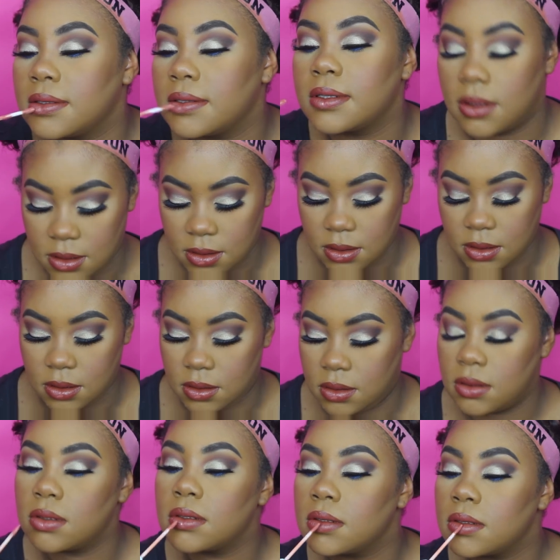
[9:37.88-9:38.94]
Now I'm going to
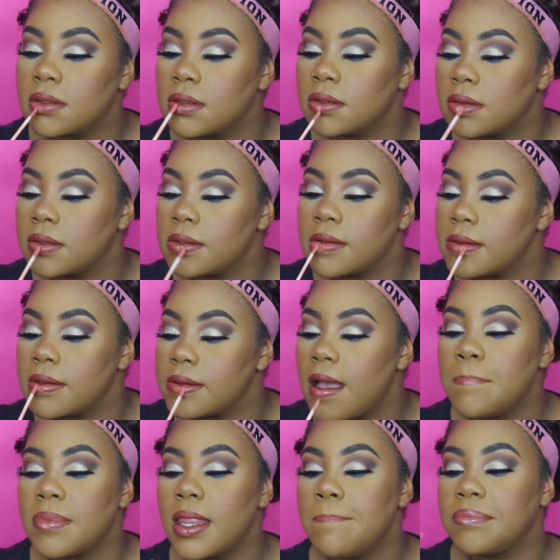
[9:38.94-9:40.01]
go over that
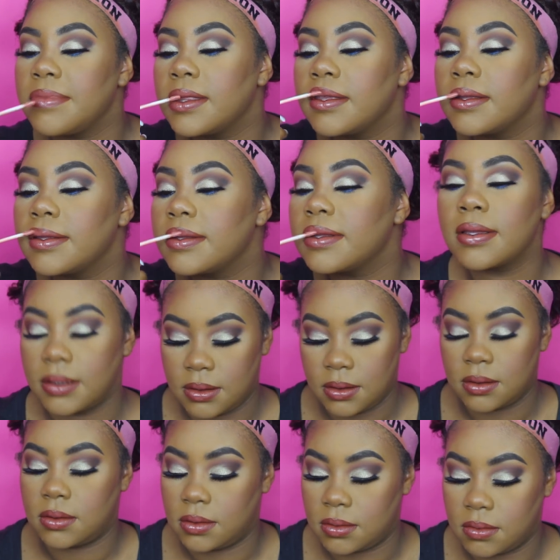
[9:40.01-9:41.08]
with
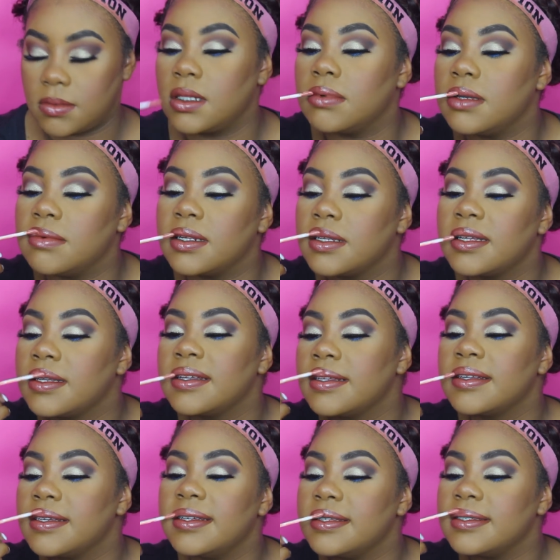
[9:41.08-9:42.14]
Victoria's
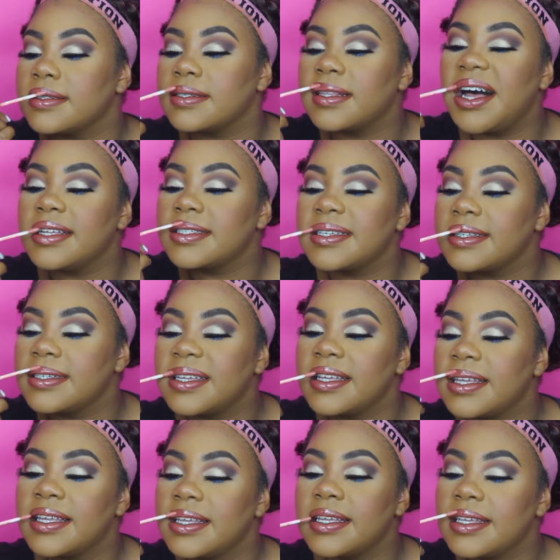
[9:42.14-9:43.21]
Secret's
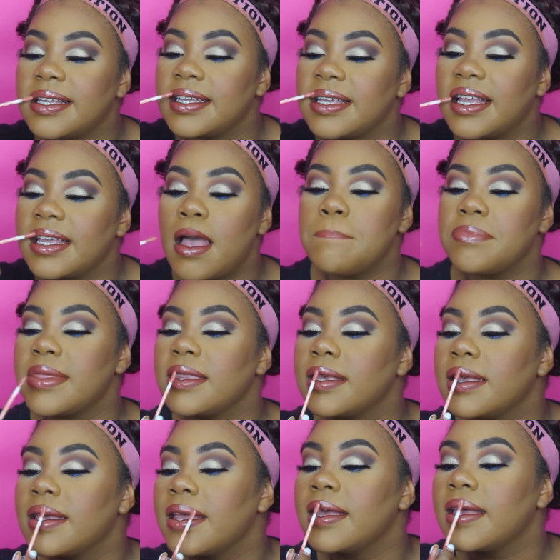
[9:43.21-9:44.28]
Bare
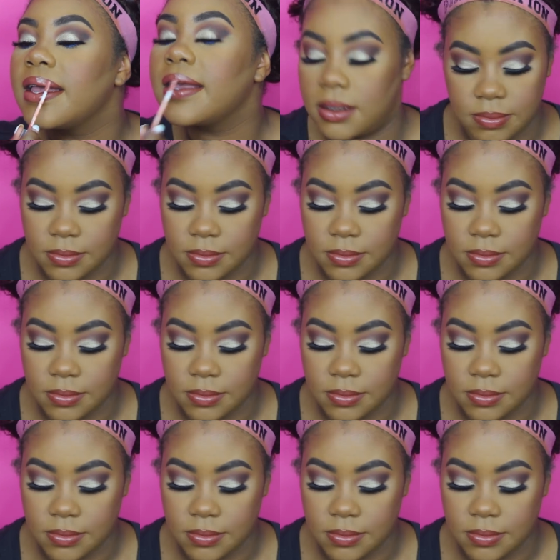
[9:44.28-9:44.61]
Gloss.